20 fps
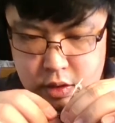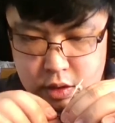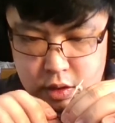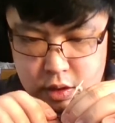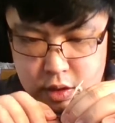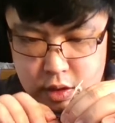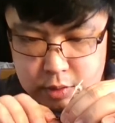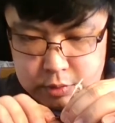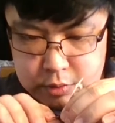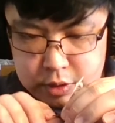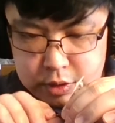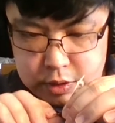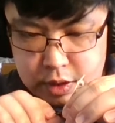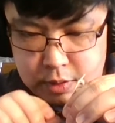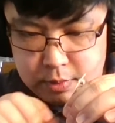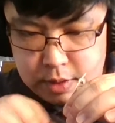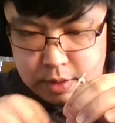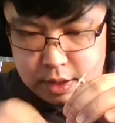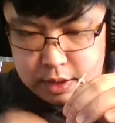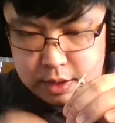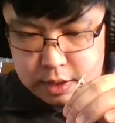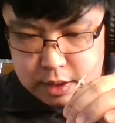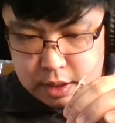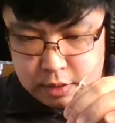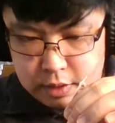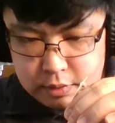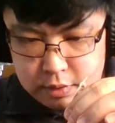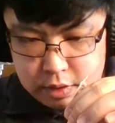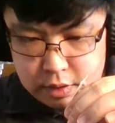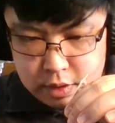I'm just going to bind it
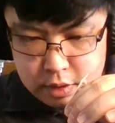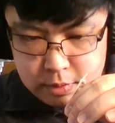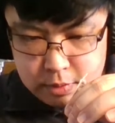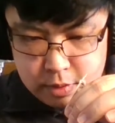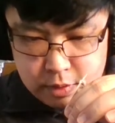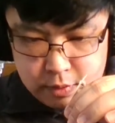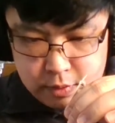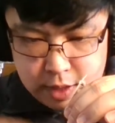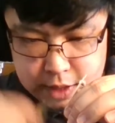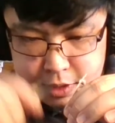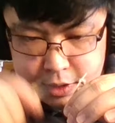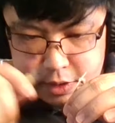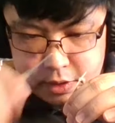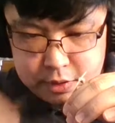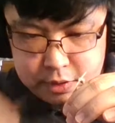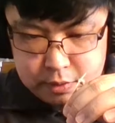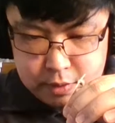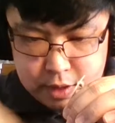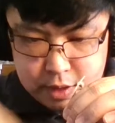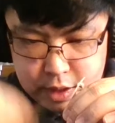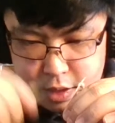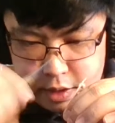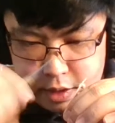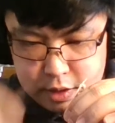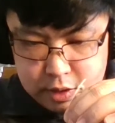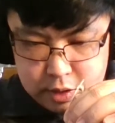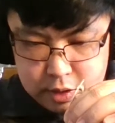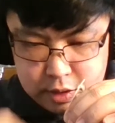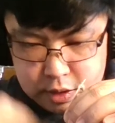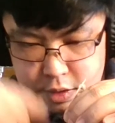down with a little bit of wax thread
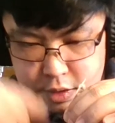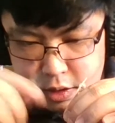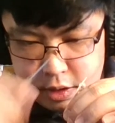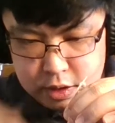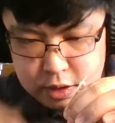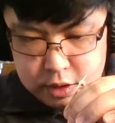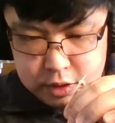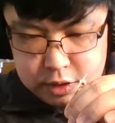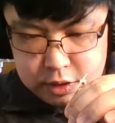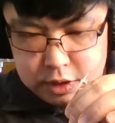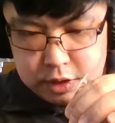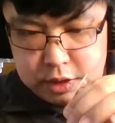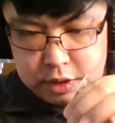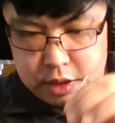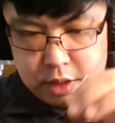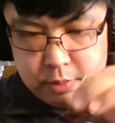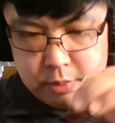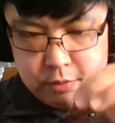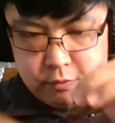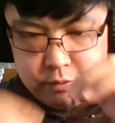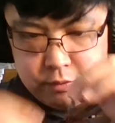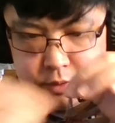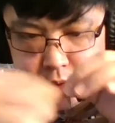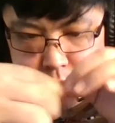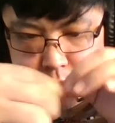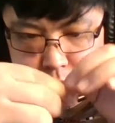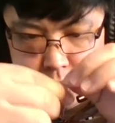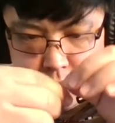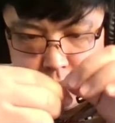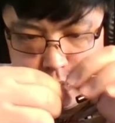just to keep it from
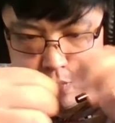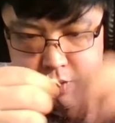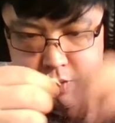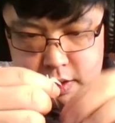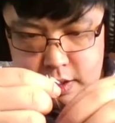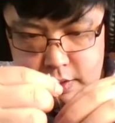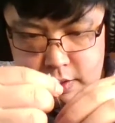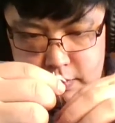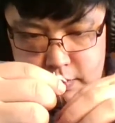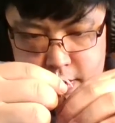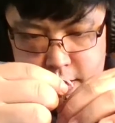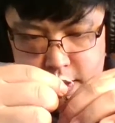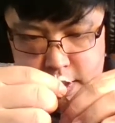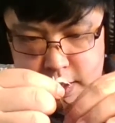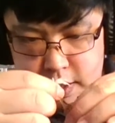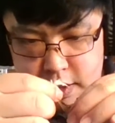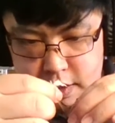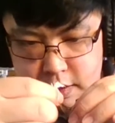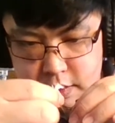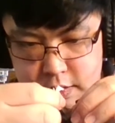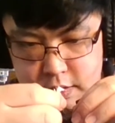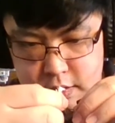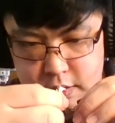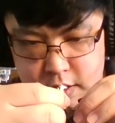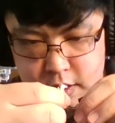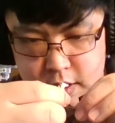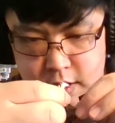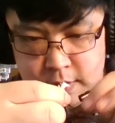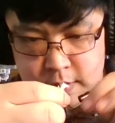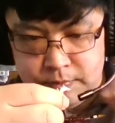slipping out while I wind it.
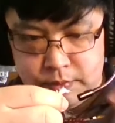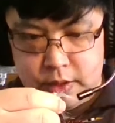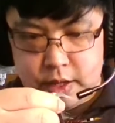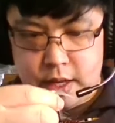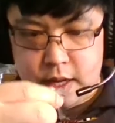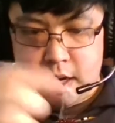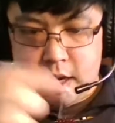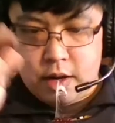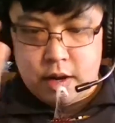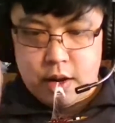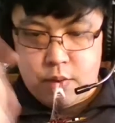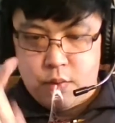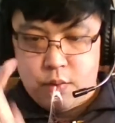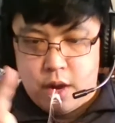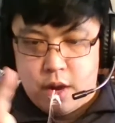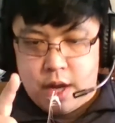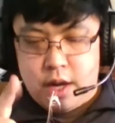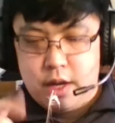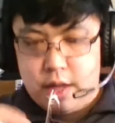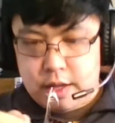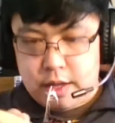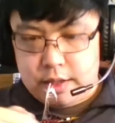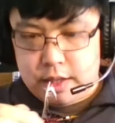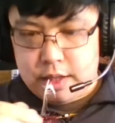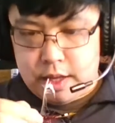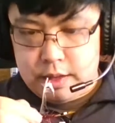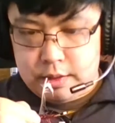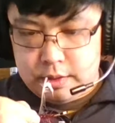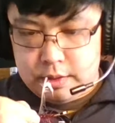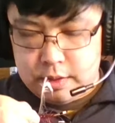Now I
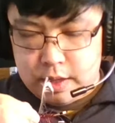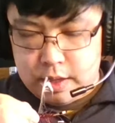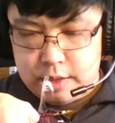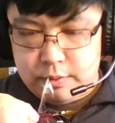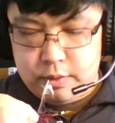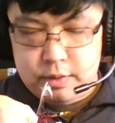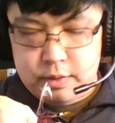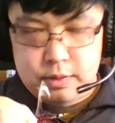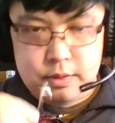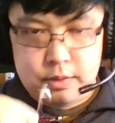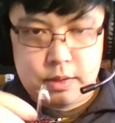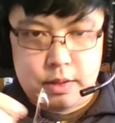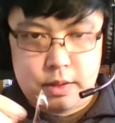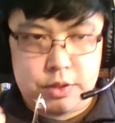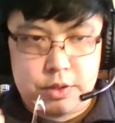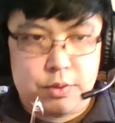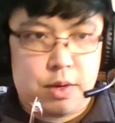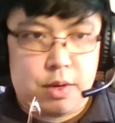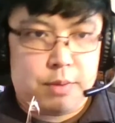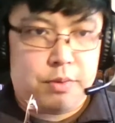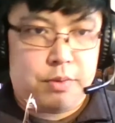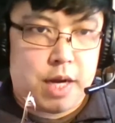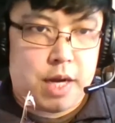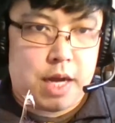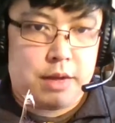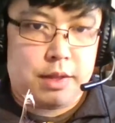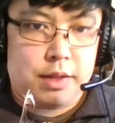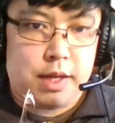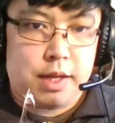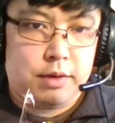do want to point
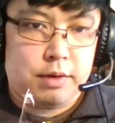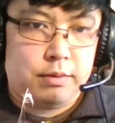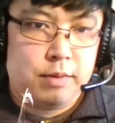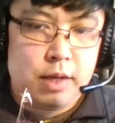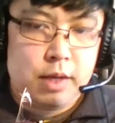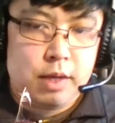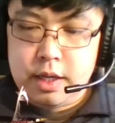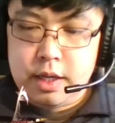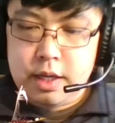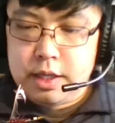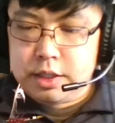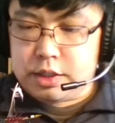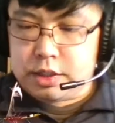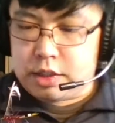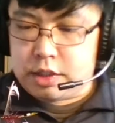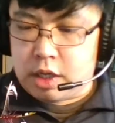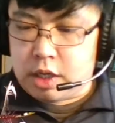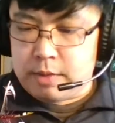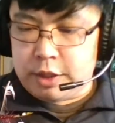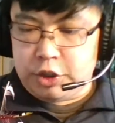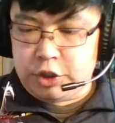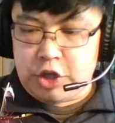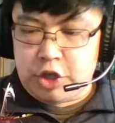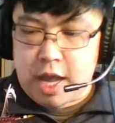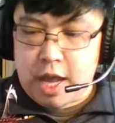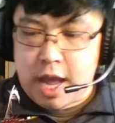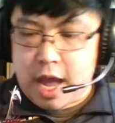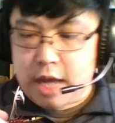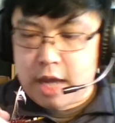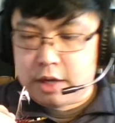out that I start my J
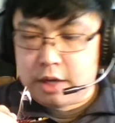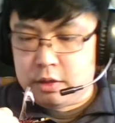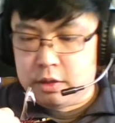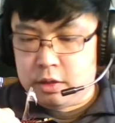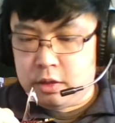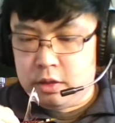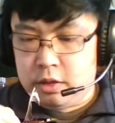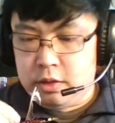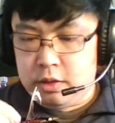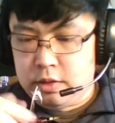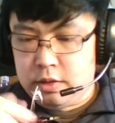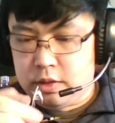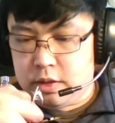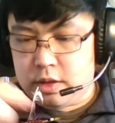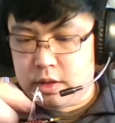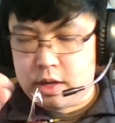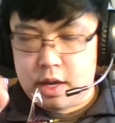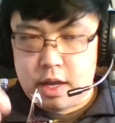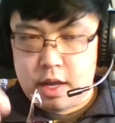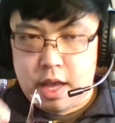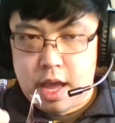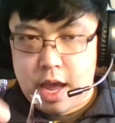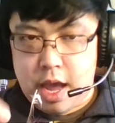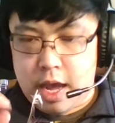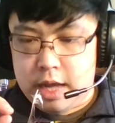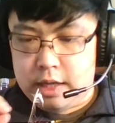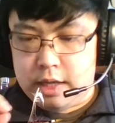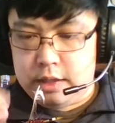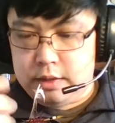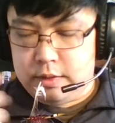hackle
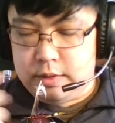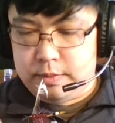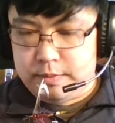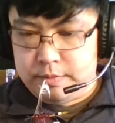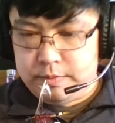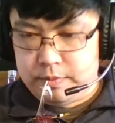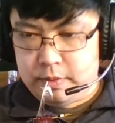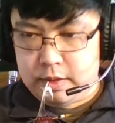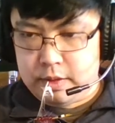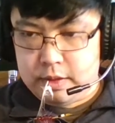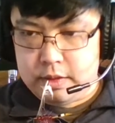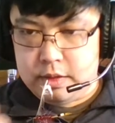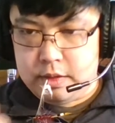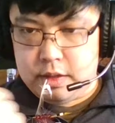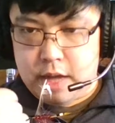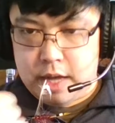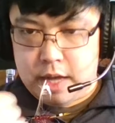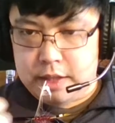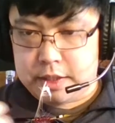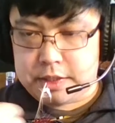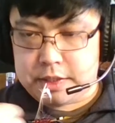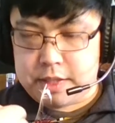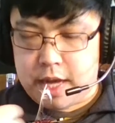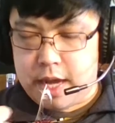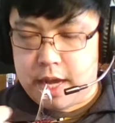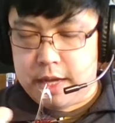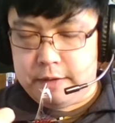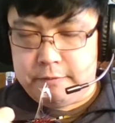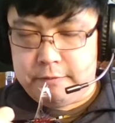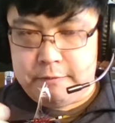on the
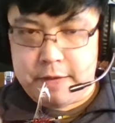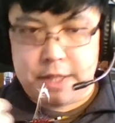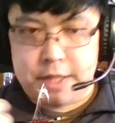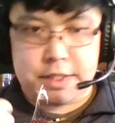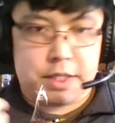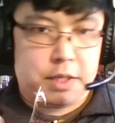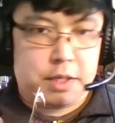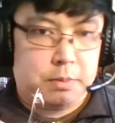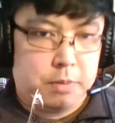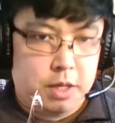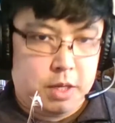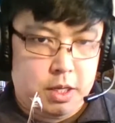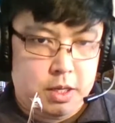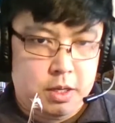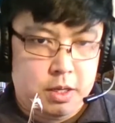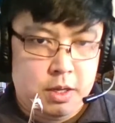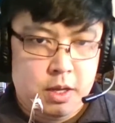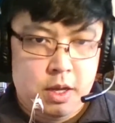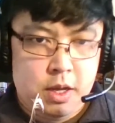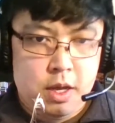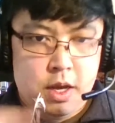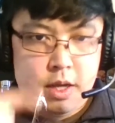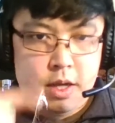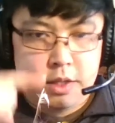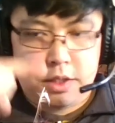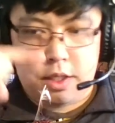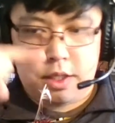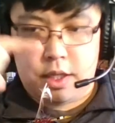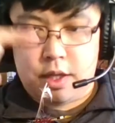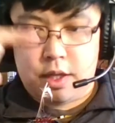side facing me.
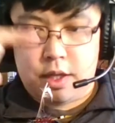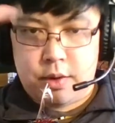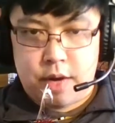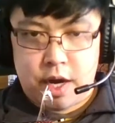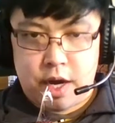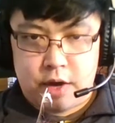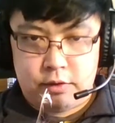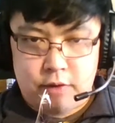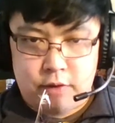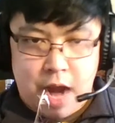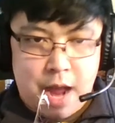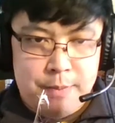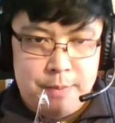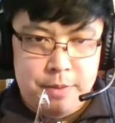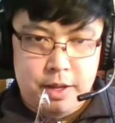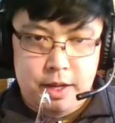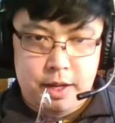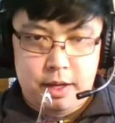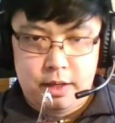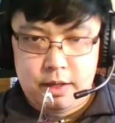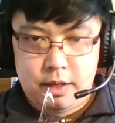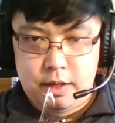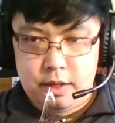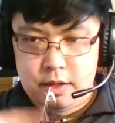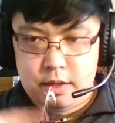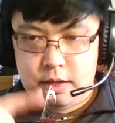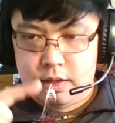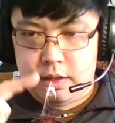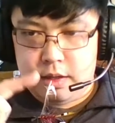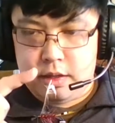So then when I wrap it,
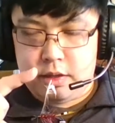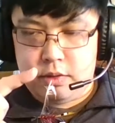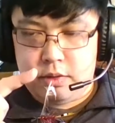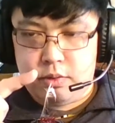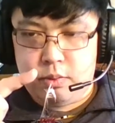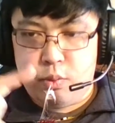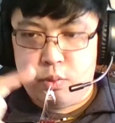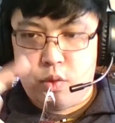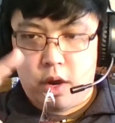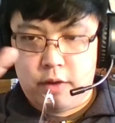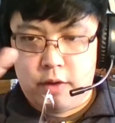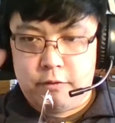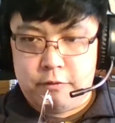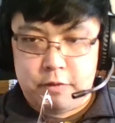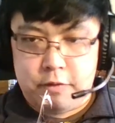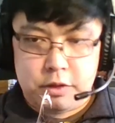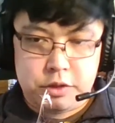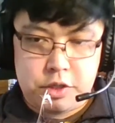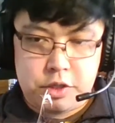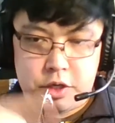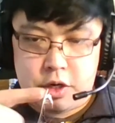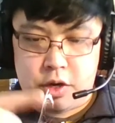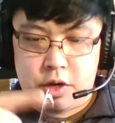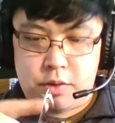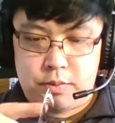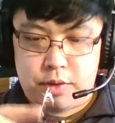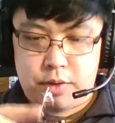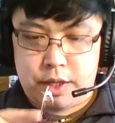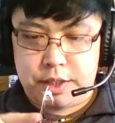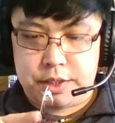one full turn
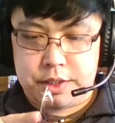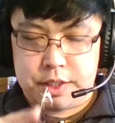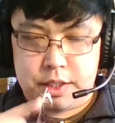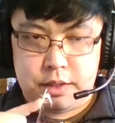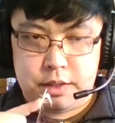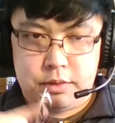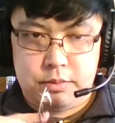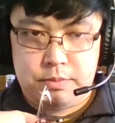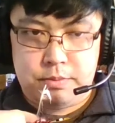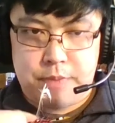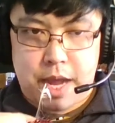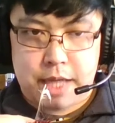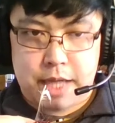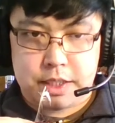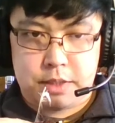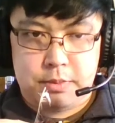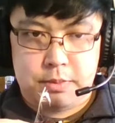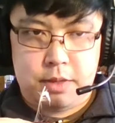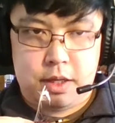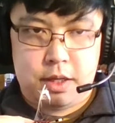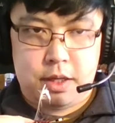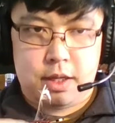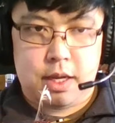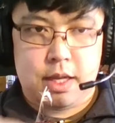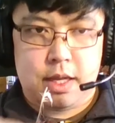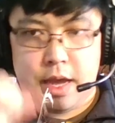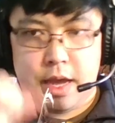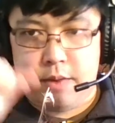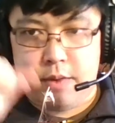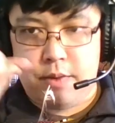brings it back to me,
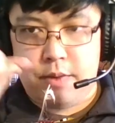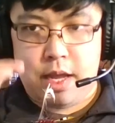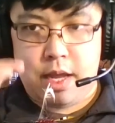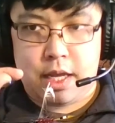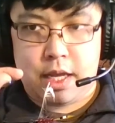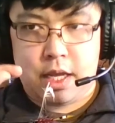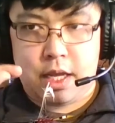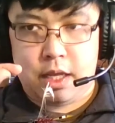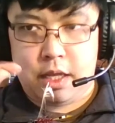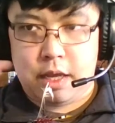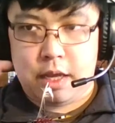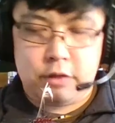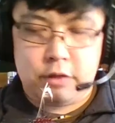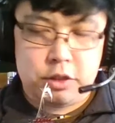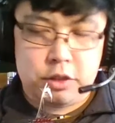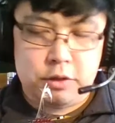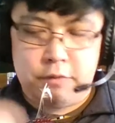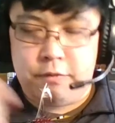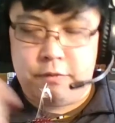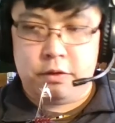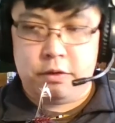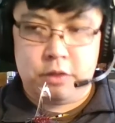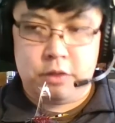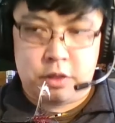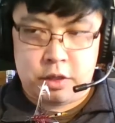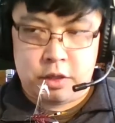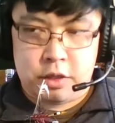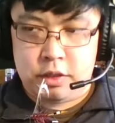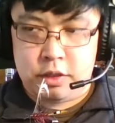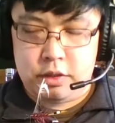and that way I can get two full
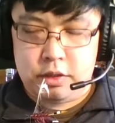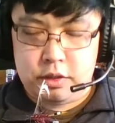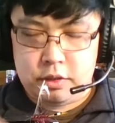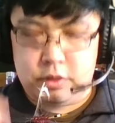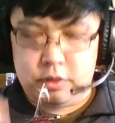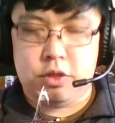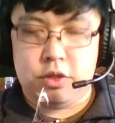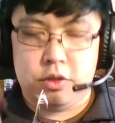turns and